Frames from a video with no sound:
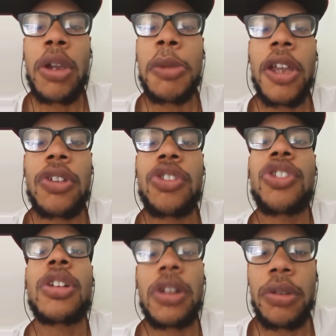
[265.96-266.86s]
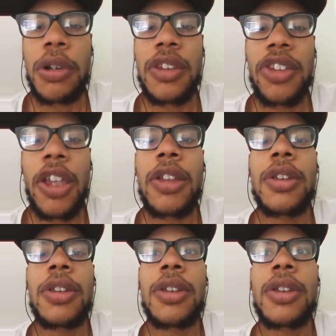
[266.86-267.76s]
Thank you very much,
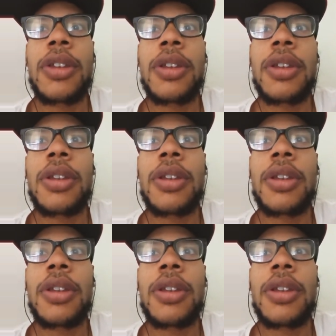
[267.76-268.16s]
Larissa.